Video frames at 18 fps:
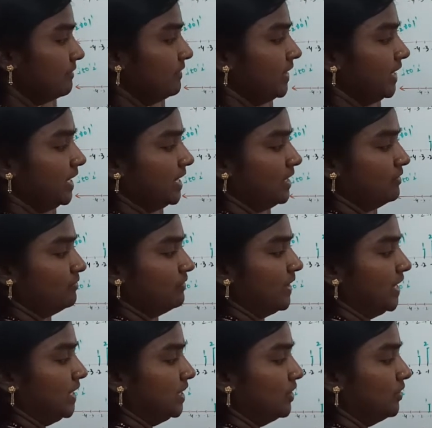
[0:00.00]
we can
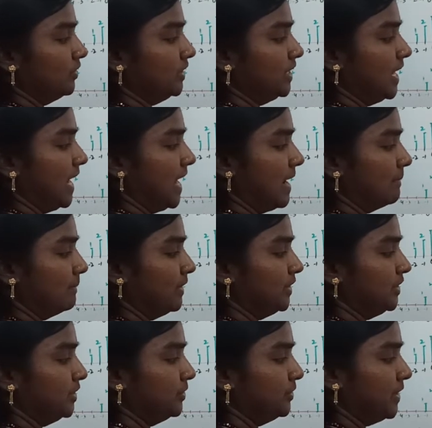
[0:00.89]
find out the
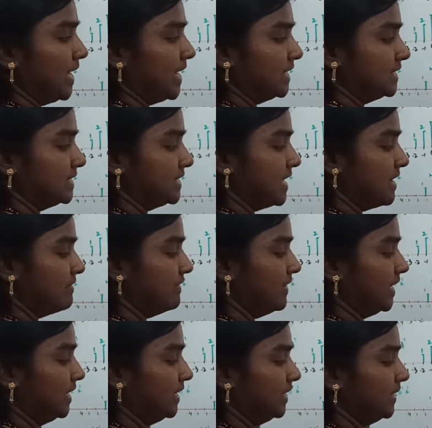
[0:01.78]
amplitude as
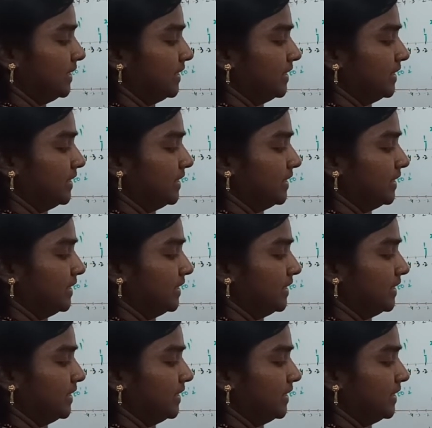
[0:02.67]
7